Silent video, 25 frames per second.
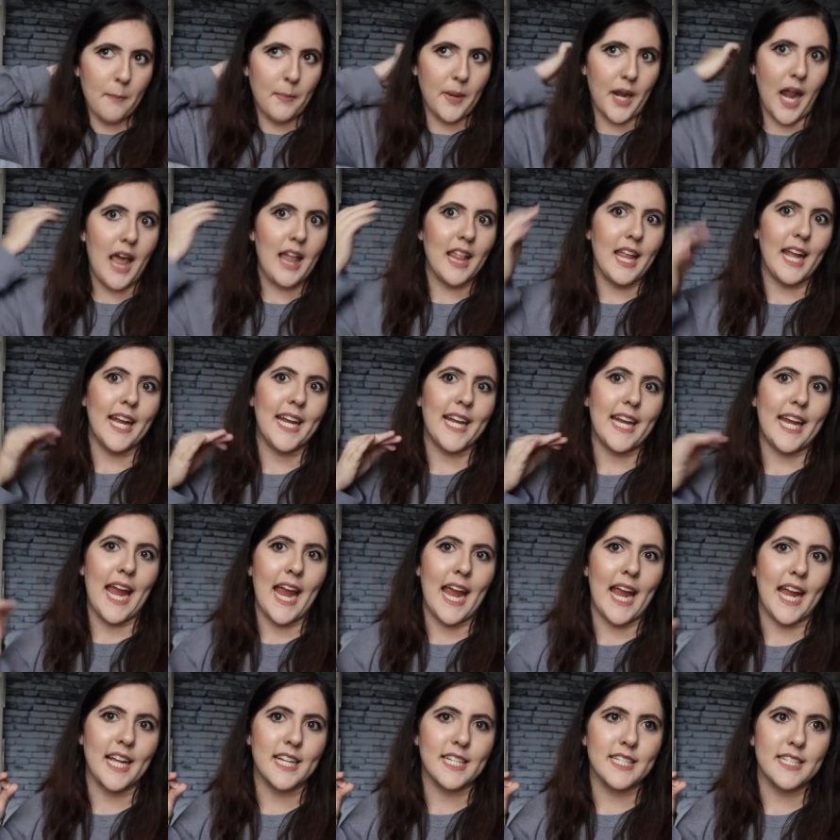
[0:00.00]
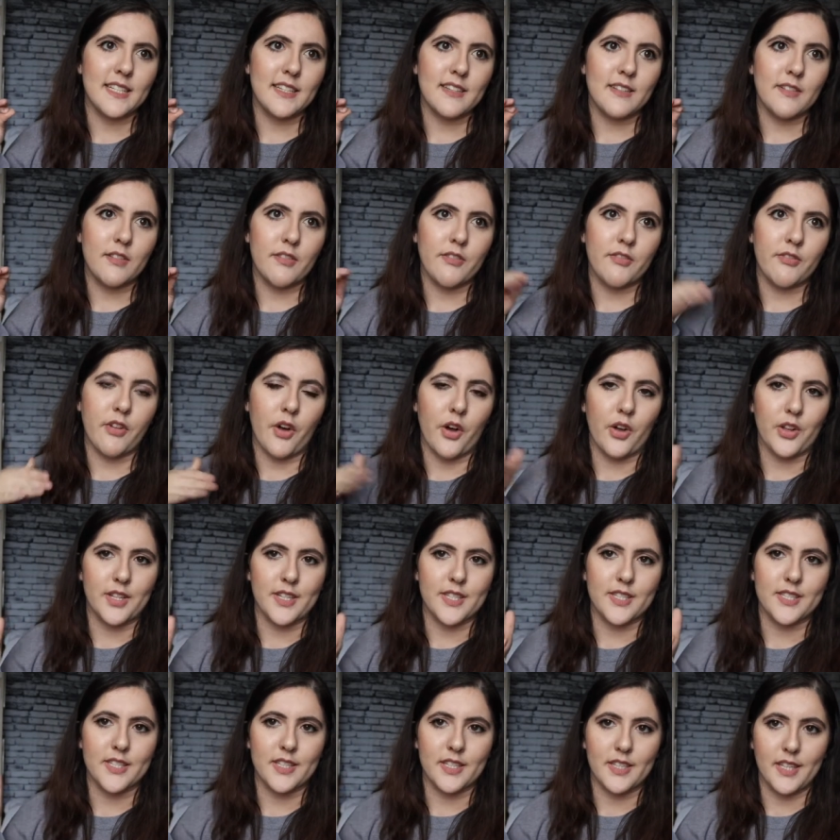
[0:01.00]
But I like can't fall
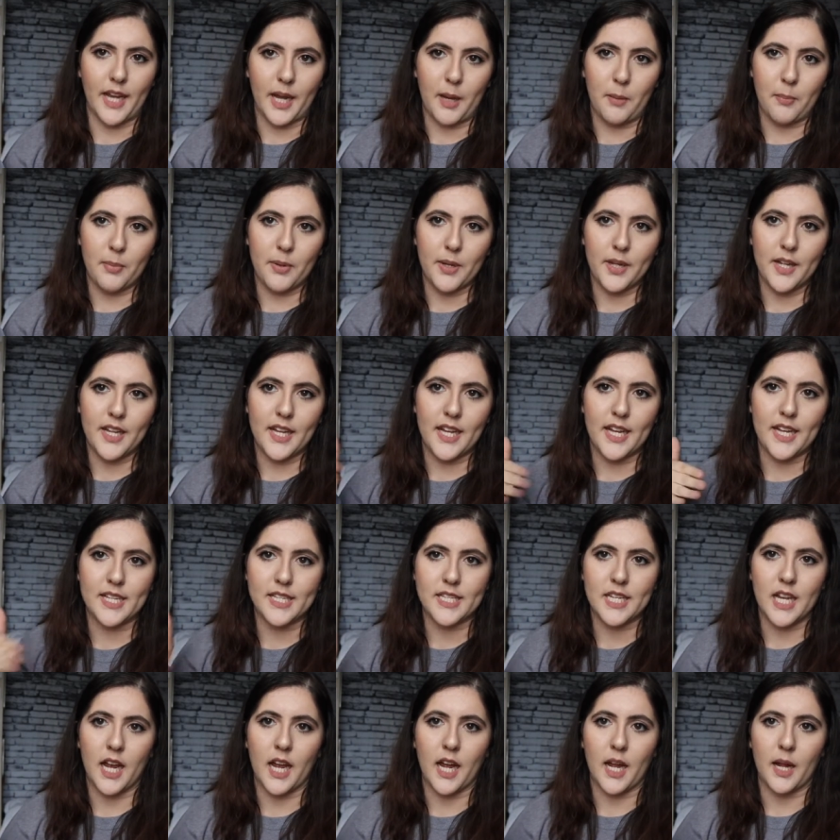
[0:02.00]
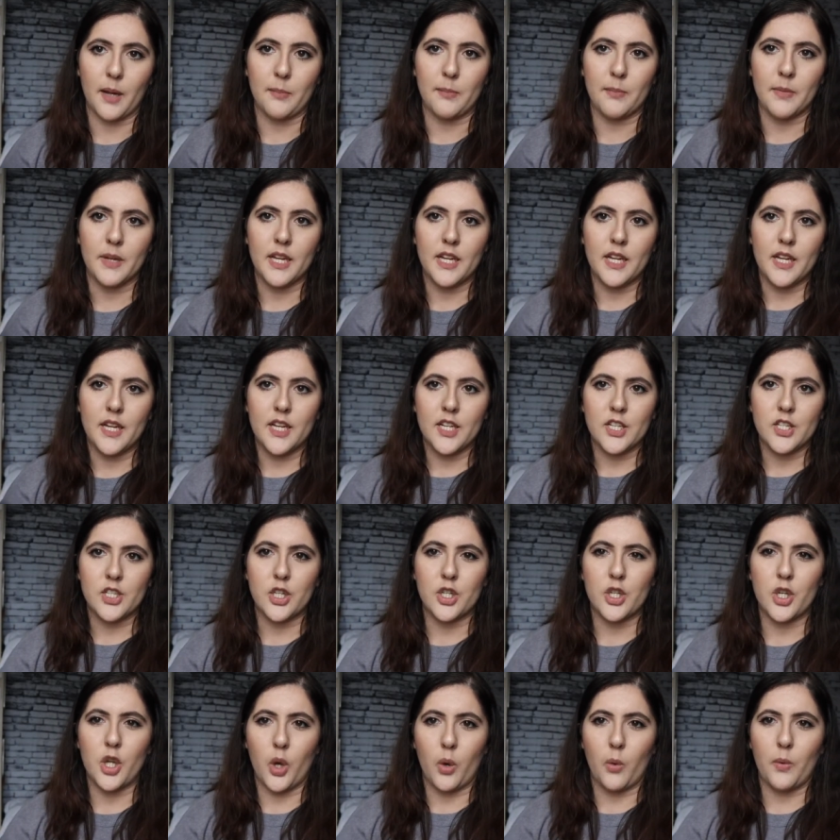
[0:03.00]
asleep in time
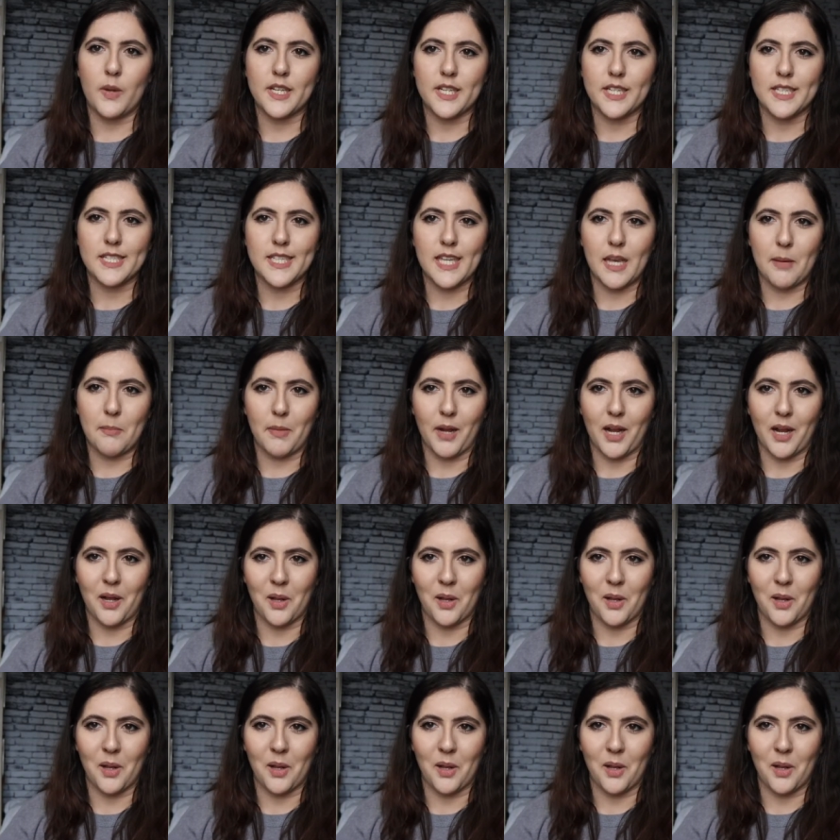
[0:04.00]
to know when to set my